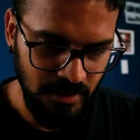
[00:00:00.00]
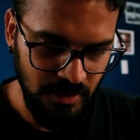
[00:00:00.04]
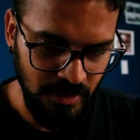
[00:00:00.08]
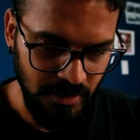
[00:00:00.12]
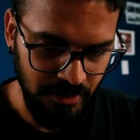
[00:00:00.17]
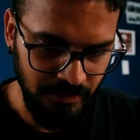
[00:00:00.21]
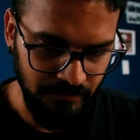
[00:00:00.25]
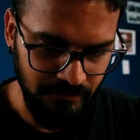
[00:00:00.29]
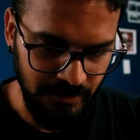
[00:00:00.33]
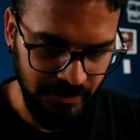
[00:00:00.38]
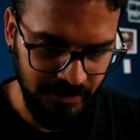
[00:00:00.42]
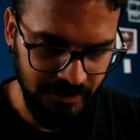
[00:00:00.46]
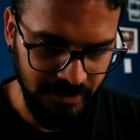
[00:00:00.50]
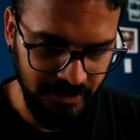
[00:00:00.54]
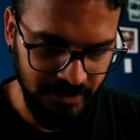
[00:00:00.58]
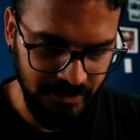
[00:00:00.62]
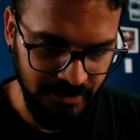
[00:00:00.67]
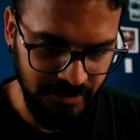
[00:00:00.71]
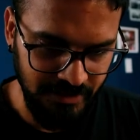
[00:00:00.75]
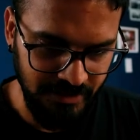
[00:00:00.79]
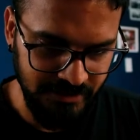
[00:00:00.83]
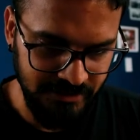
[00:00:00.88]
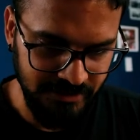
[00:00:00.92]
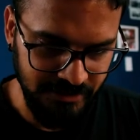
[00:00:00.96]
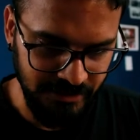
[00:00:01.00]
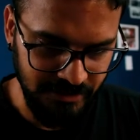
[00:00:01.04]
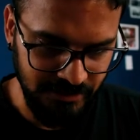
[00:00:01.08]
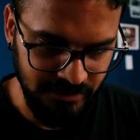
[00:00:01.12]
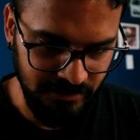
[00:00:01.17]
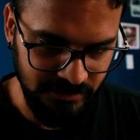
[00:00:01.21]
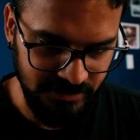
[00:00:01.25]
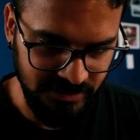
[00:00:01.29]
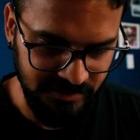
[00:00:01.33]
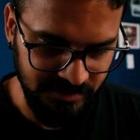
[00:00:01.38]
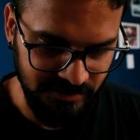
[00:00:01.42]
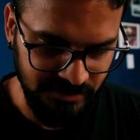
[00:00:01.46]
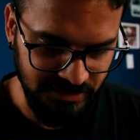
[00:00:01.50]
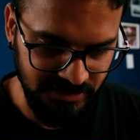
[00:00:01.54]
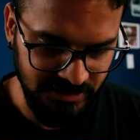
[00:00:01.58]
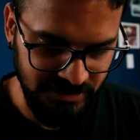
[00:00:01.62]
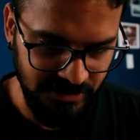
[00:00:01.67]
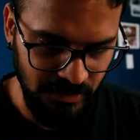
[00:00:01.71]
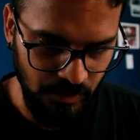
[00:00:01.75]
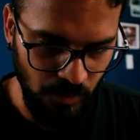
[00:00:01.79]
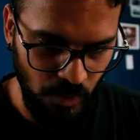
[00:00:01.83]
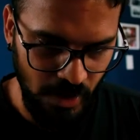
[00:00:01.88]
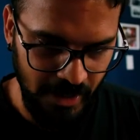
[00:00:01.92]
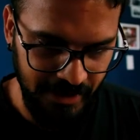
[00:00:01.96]
And if I decrease it, see
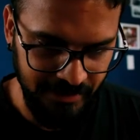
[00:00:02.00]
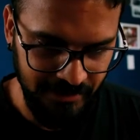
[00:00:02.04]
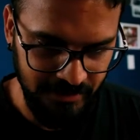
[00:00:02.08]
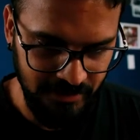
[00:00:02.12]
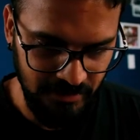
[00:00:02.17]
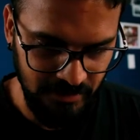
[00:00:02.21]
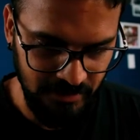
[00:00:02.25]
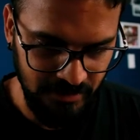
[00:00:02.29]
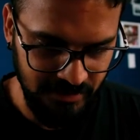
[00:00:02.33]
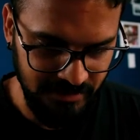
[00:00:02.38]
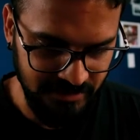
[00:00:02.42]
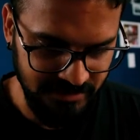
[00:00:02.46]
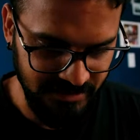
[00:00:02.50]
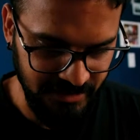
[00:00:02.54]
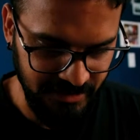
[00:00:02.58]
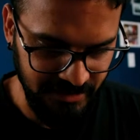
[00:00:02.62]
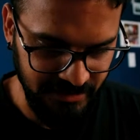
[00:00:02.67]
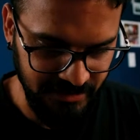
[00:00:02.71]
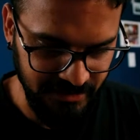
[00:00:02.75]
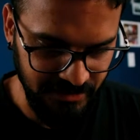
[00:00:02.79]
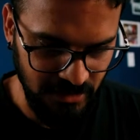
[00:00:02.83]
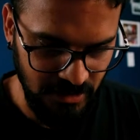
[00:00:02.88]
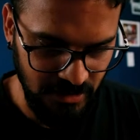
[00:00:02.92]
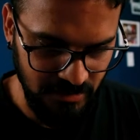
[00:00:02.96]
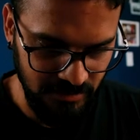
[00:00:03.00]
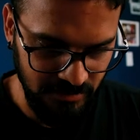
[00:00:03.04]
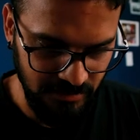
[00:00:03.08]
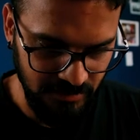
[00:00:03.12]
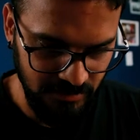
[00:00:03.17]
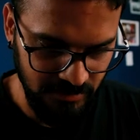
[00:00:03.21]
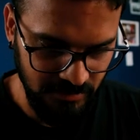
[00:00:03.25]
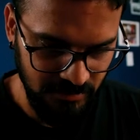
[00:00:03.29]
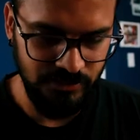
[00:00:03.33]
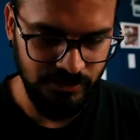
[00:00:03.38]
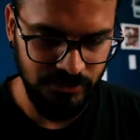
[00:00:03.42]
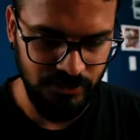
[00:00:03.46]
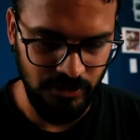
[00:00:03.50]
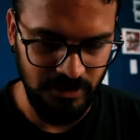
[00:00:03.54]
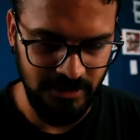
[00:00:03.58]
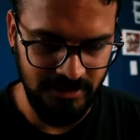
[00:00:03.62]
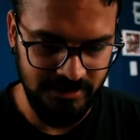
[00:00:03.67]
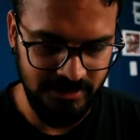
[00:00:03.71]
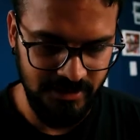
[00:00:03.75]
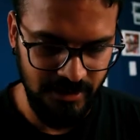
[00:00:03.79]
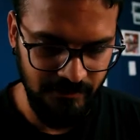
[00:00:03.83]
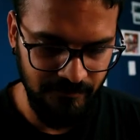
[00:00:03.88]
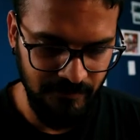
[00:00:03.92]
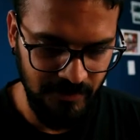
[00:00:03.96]
the white color is getting darker. So
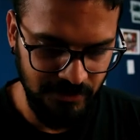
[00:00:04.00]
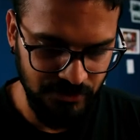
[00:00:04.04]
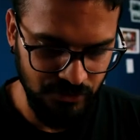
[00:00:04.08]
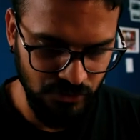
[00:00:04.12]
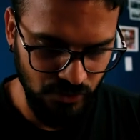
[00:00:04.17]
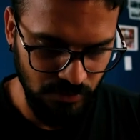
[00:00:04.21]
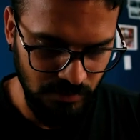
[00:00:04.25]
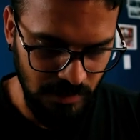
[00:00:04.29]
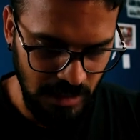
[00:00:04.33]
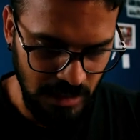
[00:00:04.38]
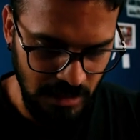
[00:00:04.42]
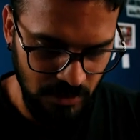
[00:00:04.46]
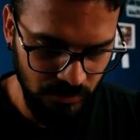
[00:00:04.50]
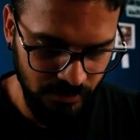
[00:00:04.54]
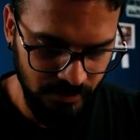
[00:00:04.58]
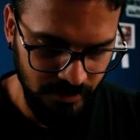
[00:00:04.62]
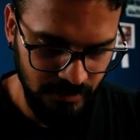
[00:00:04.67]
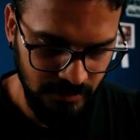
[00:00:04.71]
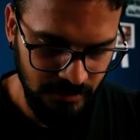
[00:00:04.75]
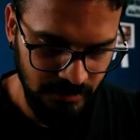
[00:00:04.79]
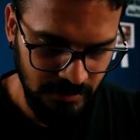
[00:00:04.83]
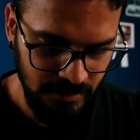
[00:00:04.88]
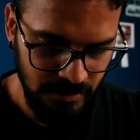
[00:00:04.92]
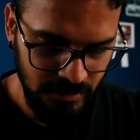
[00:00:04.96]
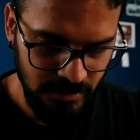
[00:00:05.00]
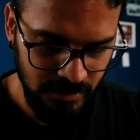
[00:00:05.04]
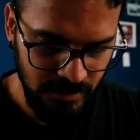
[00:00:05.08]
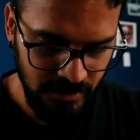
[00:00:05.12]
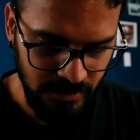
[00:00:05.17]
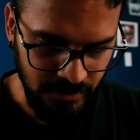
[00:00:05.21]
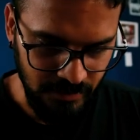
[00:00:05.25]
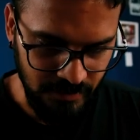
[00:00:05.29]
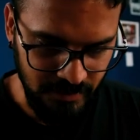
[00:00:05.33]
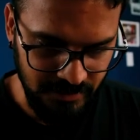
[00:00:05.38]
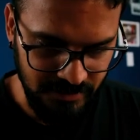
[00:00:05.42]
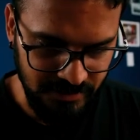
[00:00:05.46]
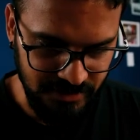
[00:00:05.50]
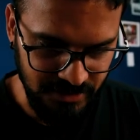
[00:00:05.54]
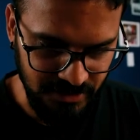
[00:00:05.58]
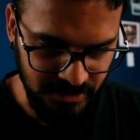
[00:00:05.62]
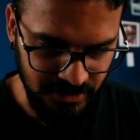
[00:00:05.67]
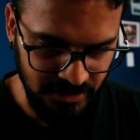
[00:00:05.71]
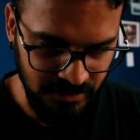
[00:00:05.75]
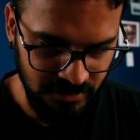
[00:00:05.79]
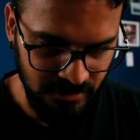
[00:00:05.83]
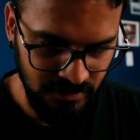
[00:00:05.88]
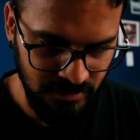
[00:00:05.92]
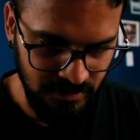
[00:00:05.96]
let's say if I zoom out, you can
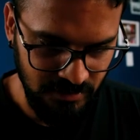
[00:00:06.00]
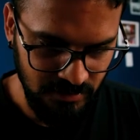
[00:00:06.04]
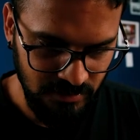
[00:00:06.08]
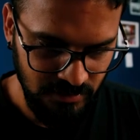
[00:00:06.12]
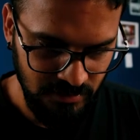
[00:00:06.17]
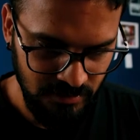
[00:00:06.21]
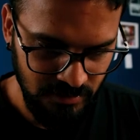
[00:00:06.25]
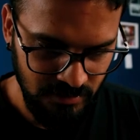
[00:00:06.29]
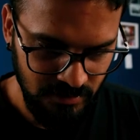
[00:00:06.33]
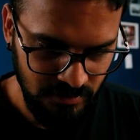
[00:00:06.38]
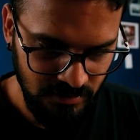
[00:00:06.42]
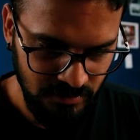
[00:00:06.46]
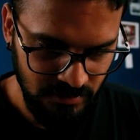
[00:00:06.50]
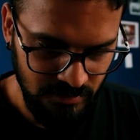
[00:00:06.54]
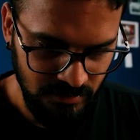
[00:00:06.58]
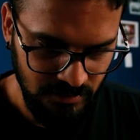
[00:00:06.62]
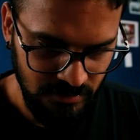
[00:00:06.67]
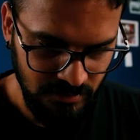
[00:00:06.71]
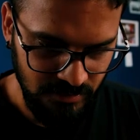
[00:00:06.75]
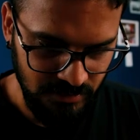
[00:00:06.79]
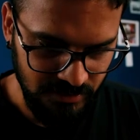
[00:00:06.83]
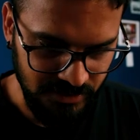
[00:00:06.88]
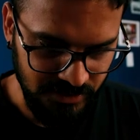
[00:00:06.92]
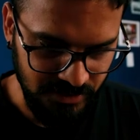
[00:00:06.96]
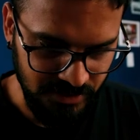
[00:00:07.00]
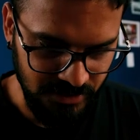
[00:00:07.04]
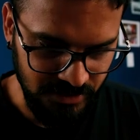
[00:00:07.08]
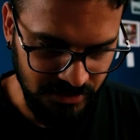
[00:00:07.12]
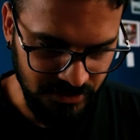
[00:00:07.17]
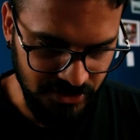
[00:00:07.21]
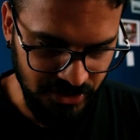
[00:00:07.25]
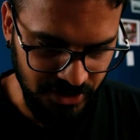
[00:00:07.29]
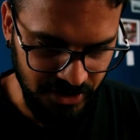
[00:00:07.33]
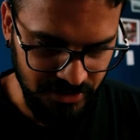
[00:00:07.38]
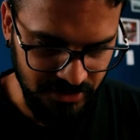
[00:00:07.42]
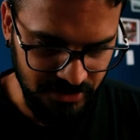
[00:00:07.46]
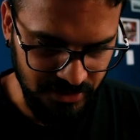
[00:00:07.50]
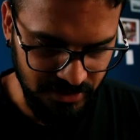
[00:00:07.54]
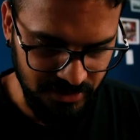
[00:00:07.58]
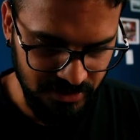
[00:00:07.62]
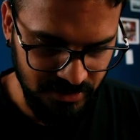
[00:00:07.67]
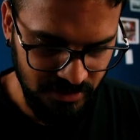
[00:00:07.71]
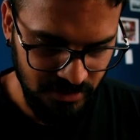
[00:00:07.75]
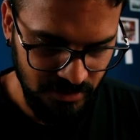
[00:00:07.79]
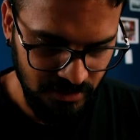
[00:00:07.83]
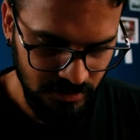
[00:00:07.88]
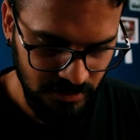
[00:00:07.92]
see the changes.